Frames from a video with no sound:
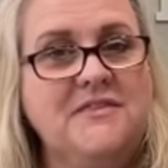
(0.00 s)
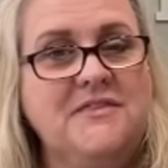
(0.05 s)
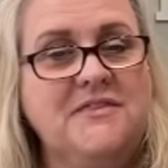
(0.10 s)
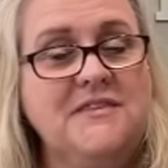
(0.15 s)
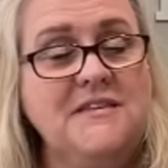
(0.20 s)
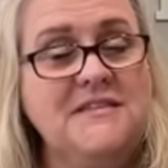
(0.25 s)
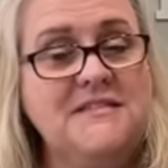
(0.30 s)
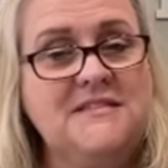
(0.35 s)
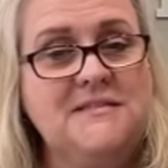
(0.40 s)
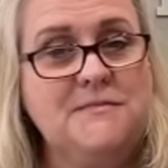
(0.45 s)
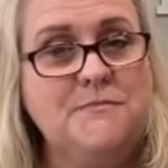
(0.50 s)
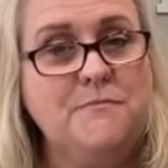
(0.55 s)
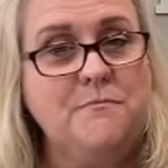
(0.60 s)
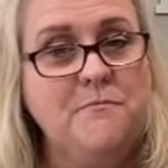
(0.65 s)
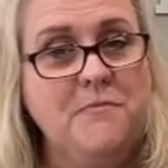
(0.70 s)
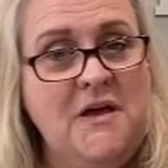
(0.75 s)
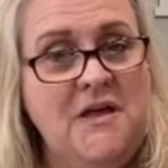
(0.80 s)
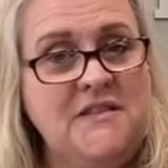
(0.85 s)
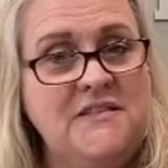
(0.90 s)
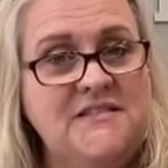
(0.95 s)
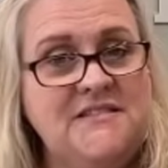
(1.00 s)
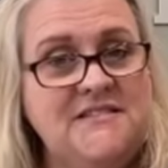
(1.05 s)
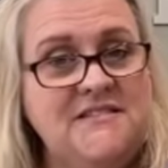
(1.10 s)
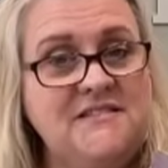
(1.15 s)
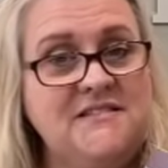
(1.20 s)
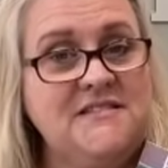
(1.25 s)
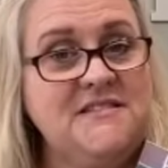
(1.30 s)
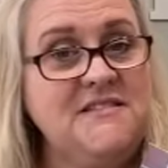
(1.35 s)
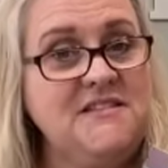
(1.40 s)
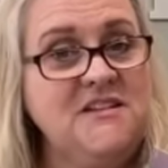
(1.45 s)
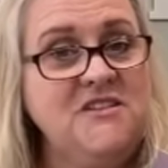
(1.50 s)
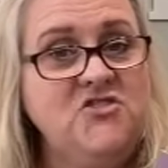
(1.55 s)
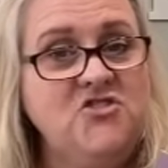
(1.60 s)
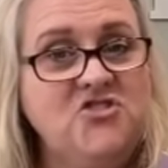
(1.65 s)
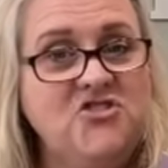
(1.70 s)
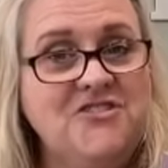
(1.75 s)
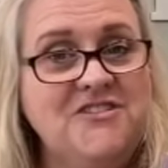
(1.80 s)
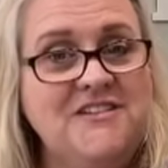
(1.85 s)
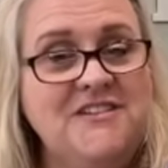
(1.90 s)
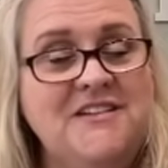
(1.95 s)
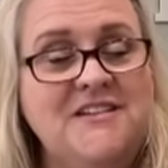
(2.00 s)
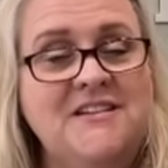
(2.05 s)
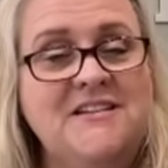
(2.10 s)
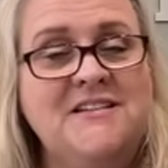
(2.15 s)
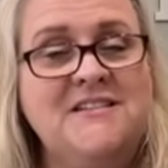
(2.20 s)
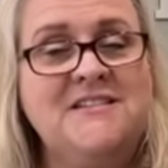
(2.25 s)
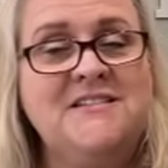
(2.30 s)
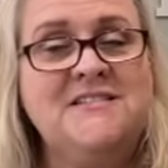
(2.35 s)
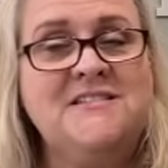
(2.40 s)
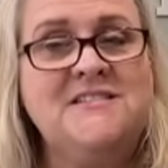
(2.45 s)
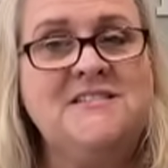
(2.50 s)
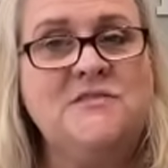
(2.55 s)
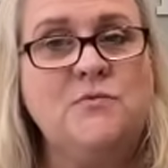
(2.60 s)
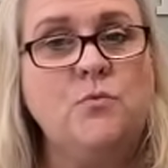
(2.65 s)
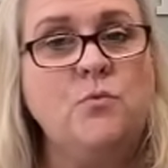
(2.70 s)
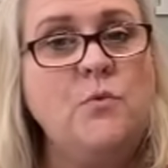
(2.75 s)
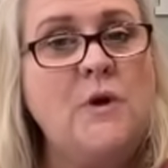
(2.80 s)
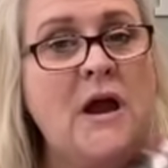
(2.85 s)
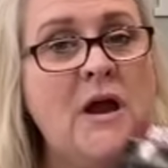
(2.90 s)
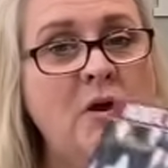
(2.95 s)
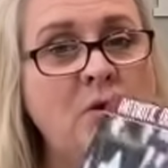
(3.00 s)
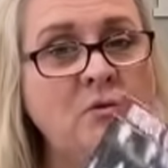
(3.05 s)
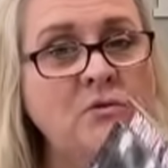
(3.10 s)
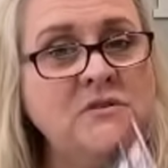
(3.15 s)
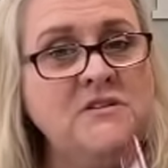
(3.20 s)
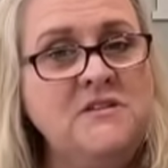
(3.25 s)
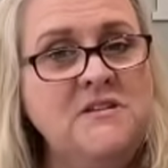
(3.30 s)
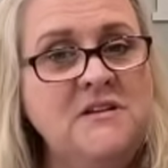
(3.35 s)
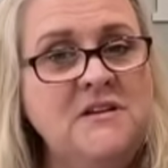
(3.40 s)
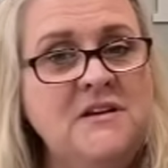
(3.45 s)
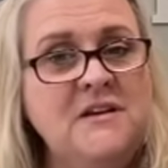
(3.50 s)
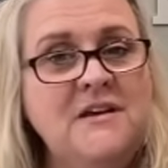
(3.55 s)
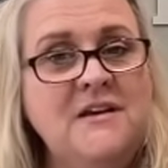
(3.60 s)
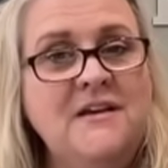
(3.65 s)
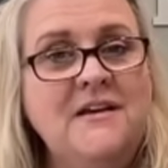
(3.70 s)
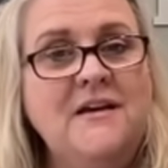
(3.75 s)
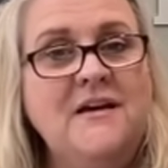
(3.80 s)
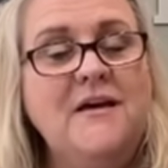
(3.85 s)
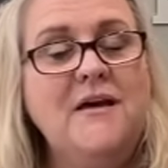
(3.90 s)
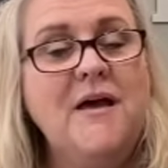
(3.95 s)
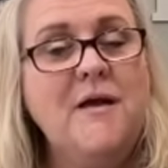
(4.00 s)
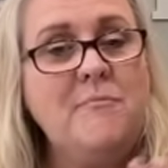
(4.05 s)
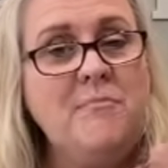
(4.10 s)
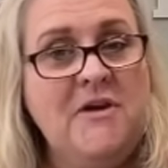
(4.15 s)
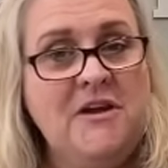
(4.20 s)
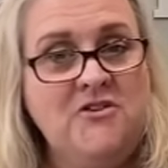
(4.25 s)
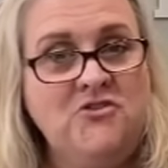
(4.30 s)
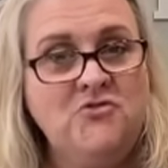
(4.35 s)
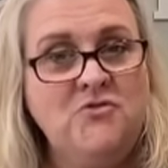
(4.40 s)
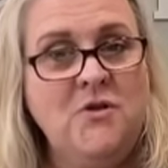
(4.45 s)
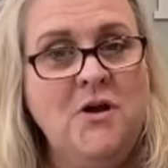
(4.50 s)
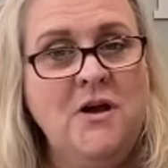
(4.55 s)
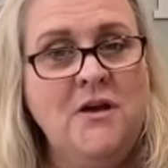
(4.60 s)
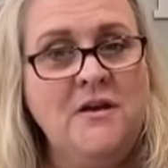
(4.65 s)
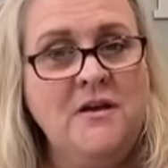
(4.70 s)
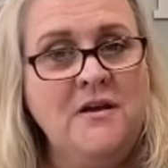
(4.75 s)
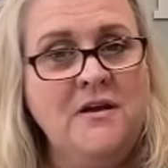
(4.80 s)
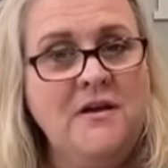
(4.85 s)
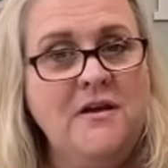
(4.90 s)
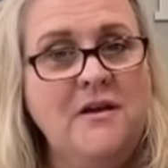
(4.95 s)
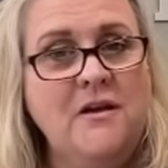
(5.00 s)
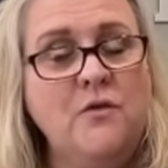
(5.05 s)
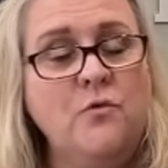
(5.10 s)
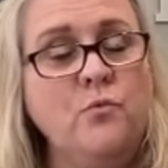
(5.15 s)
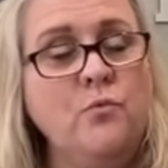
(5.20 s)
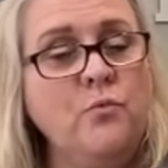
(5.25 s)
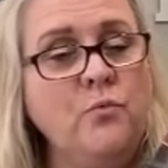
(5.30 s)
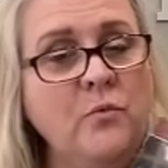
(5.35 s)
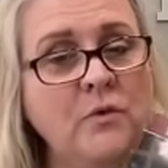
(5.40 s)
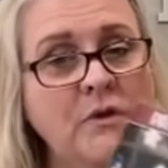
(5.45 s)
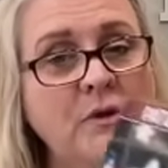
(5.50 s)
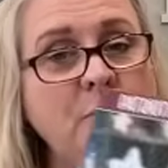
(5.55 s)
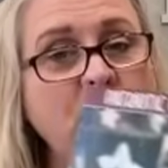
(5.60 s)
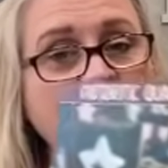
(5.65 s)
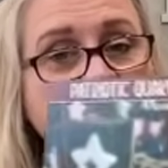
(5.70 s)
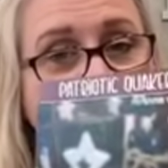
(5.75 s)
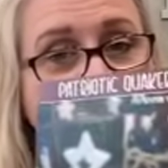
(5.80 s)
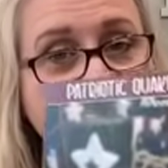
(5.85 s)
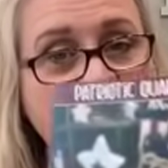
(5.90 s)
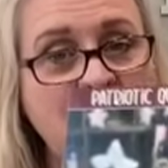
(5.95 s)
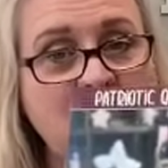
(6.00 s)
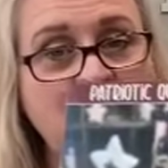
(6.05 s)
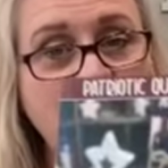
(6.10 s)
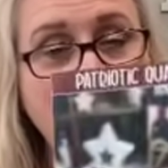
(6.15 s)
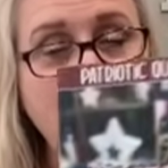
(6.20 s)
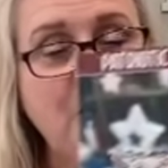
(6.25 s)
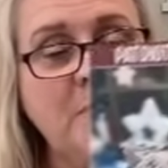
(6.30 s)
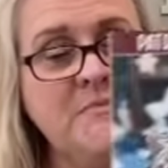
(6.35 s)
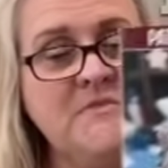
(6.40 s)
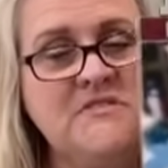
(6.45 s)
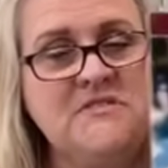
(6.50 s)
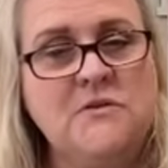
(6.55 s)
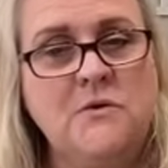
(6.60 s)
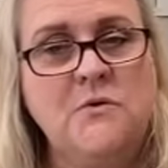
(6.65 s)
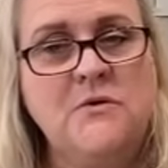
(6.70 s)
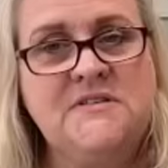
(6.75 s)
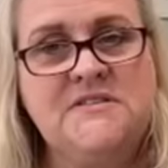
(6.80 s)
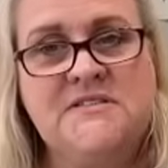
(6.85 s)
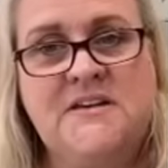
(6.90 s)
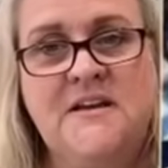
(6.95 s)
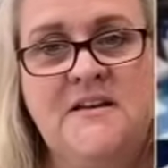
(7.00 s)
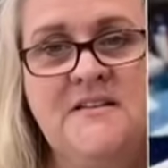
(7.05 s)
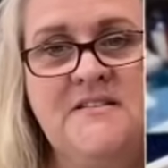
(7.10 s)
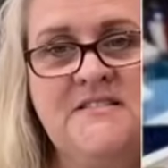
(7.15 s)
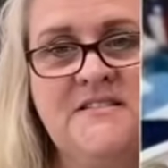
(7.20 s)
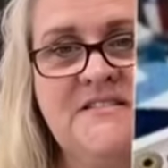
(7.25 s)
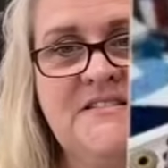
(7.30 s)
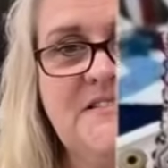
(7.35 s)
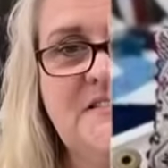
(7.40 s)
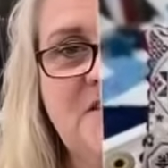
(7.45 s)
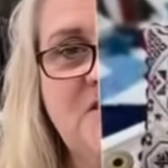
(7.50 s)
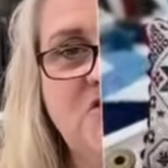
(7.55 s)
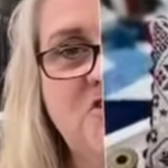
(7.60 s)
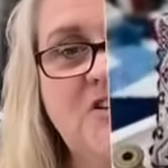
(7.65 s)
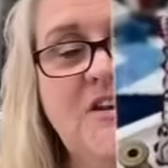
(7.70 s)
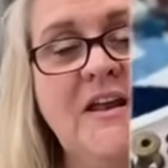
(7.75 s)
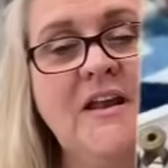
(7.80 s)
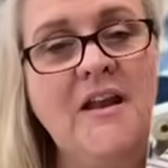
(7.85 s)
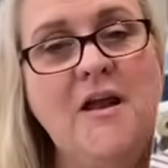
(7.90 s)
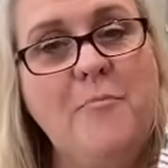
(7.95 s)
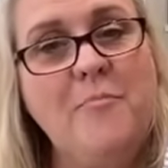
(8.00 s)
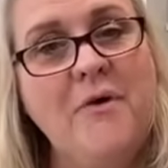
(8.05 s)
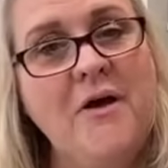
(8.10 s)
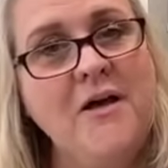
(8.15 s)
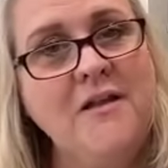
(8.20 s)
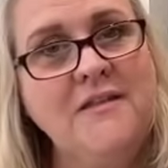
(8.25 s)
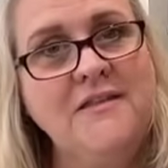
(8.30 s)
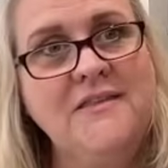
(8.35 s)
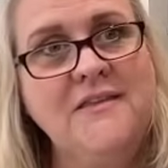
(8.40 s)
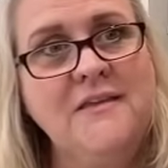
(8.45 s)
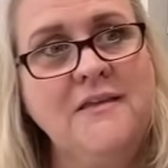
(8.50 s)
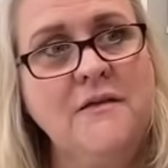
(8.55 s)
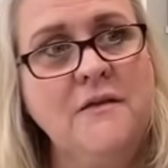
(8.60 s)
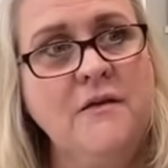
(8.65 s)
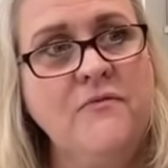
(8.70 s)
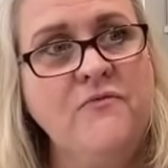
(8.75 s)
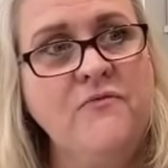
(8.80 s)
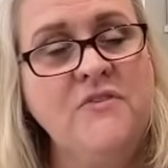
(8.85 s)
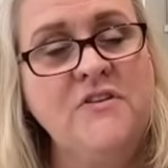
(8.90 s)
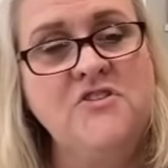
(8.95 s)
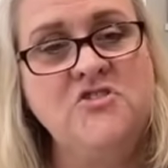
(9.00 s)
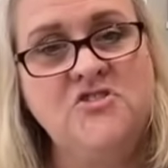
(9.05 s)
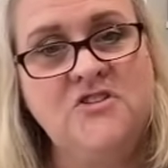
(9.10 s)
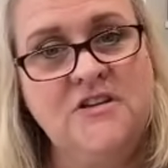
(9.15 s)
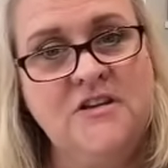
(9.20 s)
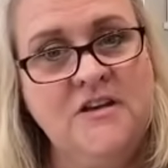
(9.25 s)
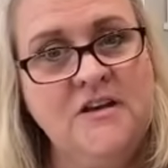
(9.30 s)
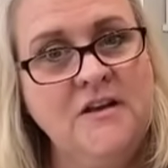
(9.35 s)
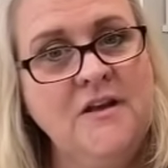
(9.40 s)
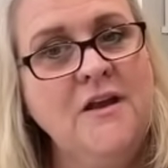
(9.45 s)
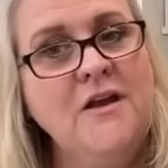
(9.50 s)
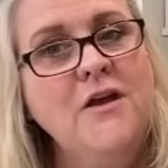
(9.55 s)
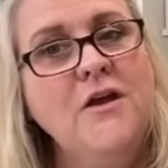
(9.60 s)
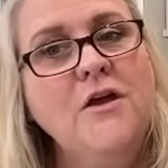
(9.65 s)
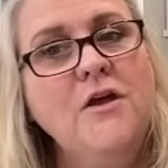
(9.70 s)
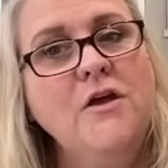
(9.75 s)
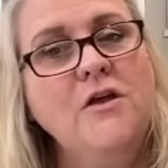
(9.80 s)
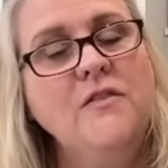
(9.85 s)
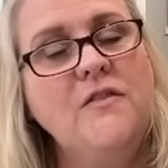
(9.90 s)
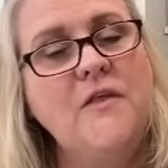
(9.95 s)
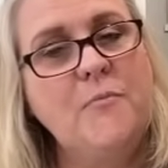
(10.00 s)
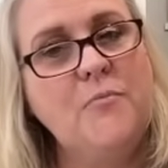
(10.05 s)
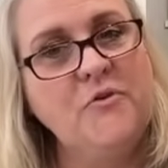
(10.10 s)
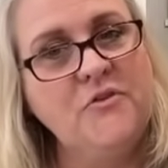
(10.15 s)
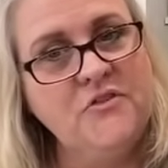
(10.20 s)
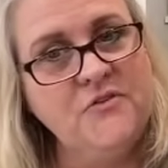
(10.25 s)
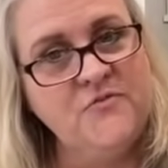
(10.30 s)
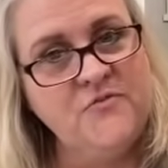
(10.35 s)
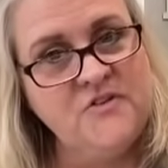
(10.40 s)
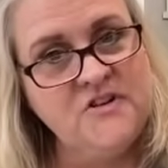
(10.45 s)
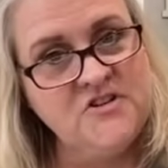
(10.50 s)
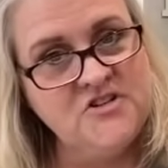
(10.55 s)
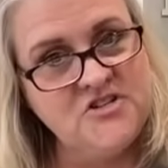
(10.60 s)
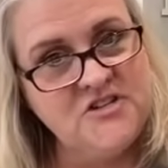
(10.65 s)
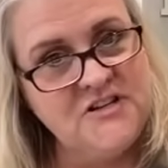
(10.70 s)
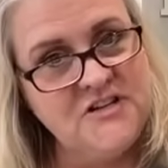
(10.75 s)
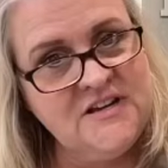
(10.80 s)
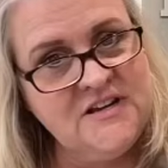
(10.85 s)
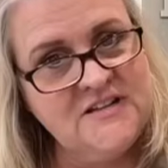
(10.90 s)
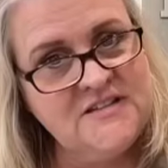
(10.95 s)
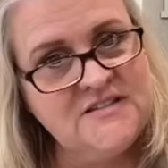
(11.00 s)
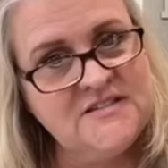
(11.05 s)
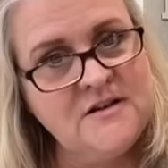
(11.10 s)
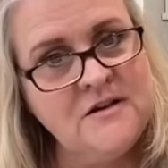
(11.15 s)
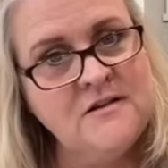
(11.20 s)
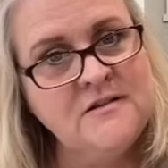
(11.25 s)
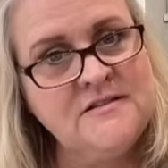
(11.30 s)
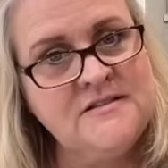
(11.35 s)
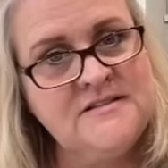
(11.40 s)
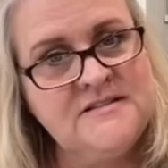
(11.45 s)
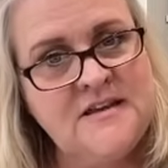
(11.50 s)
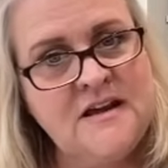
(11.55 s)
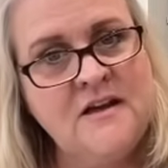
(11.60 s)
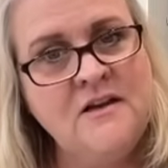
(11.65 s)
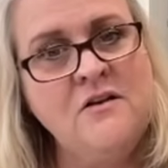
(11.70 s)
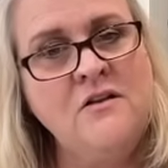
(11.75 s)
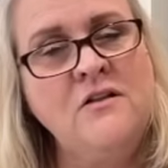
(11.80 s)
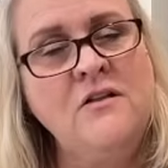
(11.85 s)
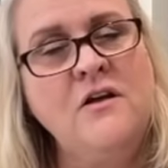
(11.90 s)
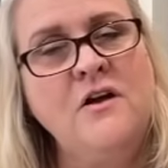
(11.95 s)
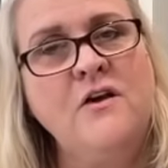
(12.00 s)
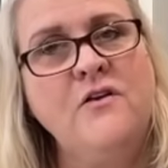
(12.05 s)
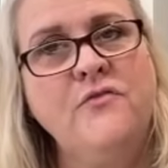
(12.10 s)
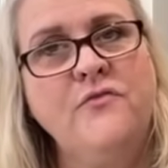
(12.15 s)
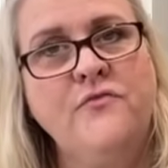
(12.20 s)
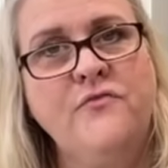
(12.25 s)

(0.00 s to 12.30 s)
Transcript: this month's stitch is round and patriotic and really, really cute. I'm so excited to stitch it. And I bought the finishing kit. They put the finishing kits on sale a